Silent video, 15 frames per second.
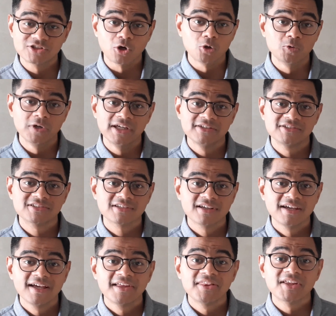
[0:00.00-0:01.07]
always,
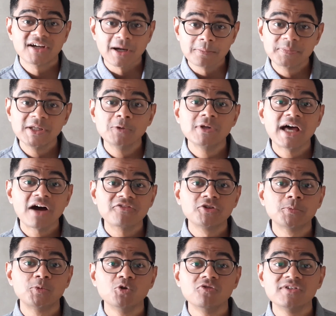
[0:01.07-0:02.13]
the company will have to
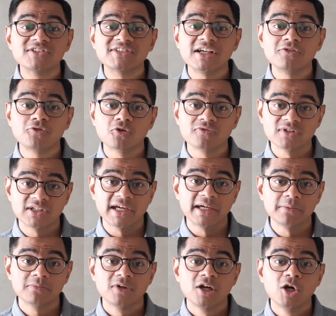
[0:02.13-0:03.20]
prove itself over
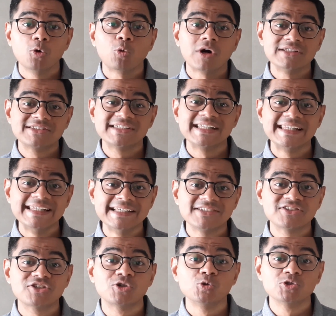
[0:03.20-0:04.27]
time, once it
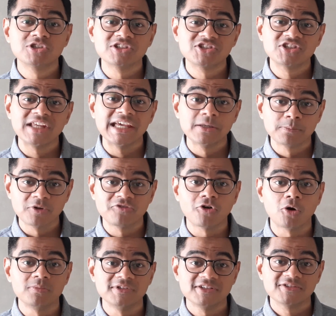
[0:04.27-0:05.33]
lists through sustained
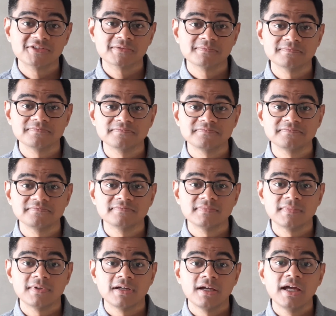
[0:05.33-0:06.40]
performance.
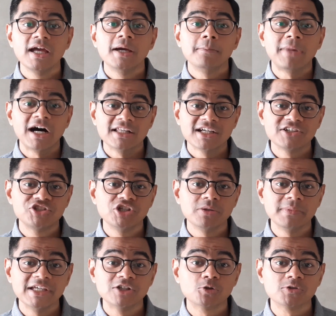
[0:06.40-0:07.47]
Balaji
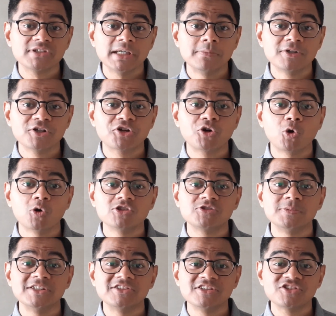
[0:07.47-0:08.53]
Amines was able to grow its
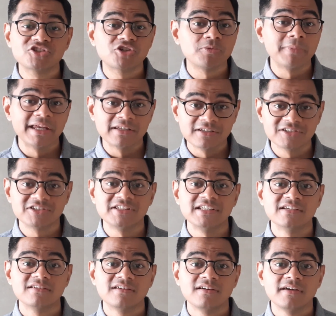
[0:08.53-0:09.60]
business tremendously.
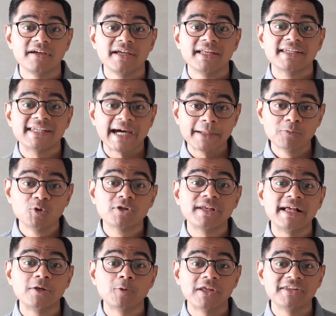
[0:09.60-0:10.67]
Time will
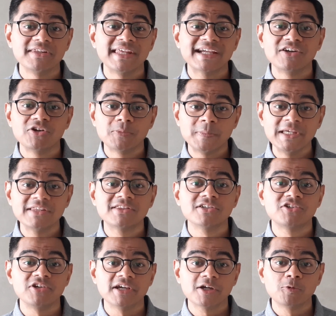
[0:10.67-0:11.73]
tell whether they can repeat the
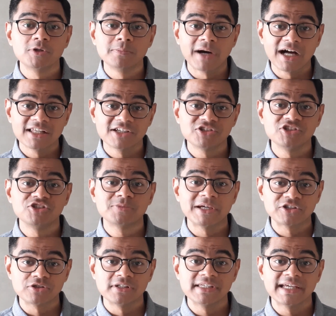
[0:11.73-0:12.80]
trick with Balaji
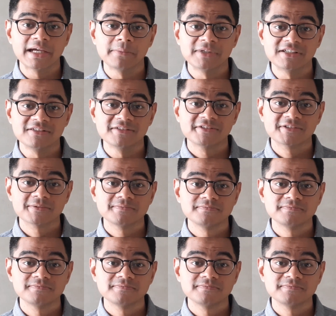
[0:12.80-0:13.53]
Specialty Chemicals.